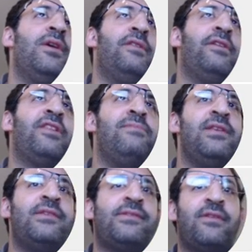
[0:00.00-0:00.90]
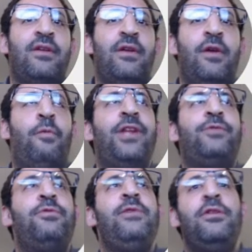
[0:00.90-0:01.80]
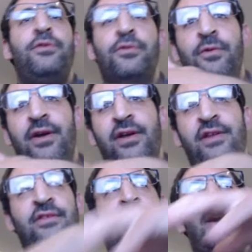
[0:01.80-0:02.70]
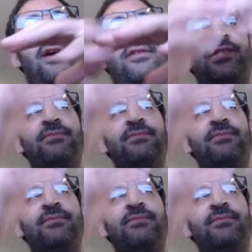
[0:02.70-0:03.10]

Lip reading: That means what we will do in this